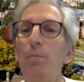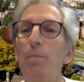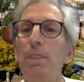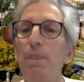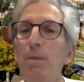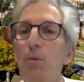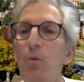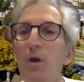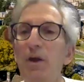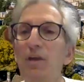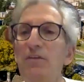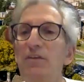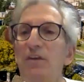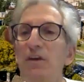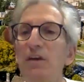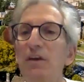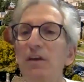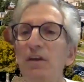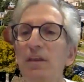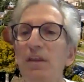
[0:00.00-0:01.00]
ways that
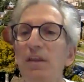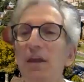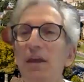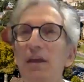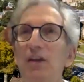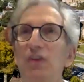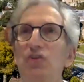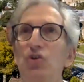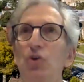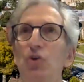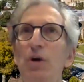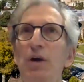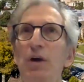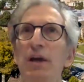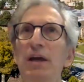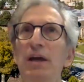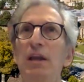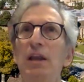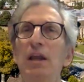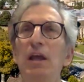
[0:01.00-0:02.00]
they can
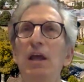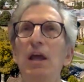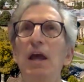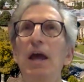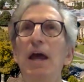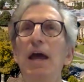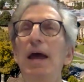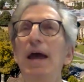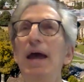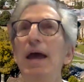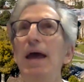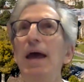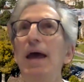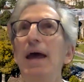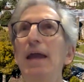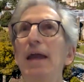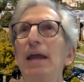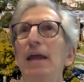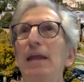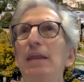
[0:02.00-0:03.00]
enjoy.
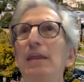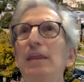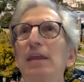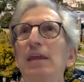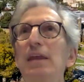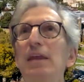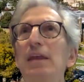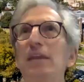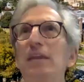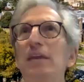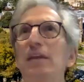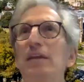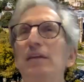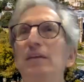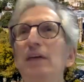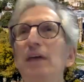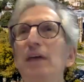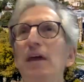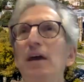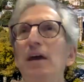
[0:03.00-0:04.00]
And I think that
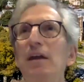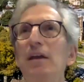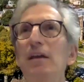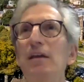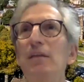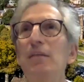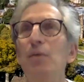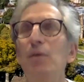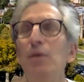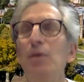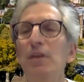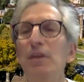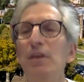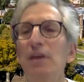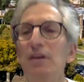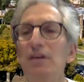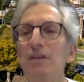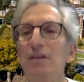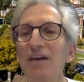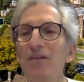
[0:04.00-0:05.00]
the important thing
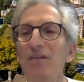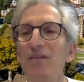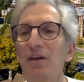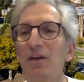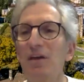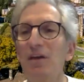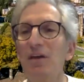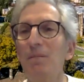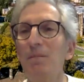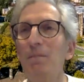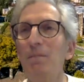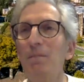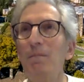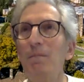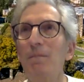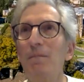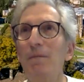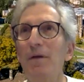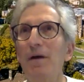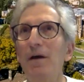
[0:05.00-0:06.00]
is having a
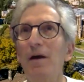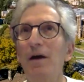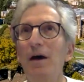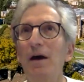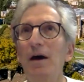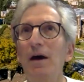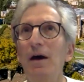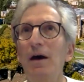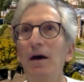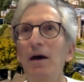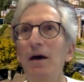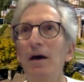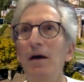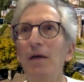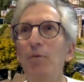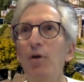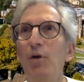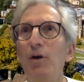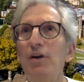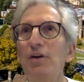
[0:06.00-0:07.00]

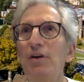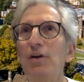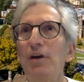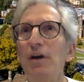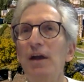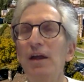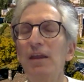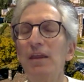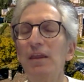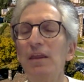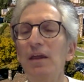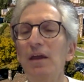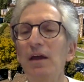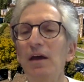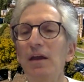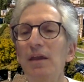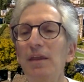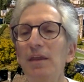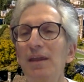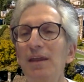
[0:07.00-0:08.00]
partner
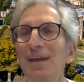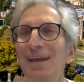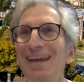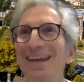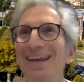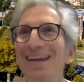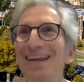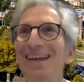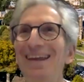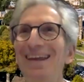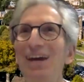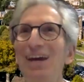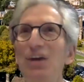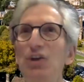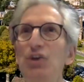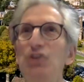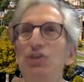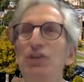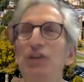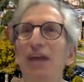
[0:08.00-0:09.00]
that
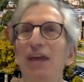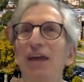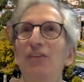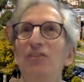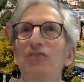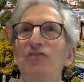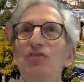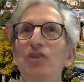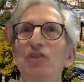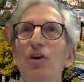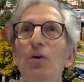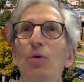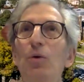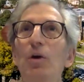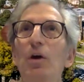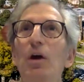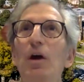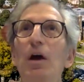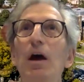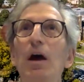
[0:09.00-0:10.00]
understands. So
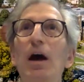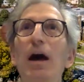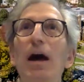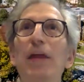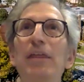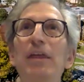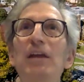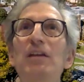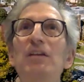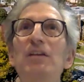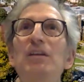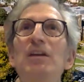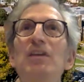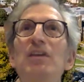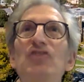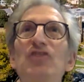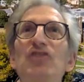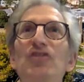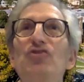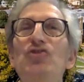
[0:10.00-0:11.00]
I think
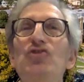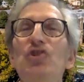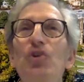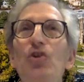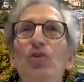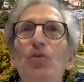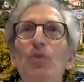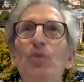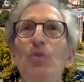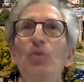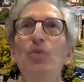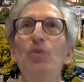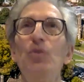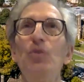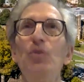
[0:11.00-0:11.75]
teaching your children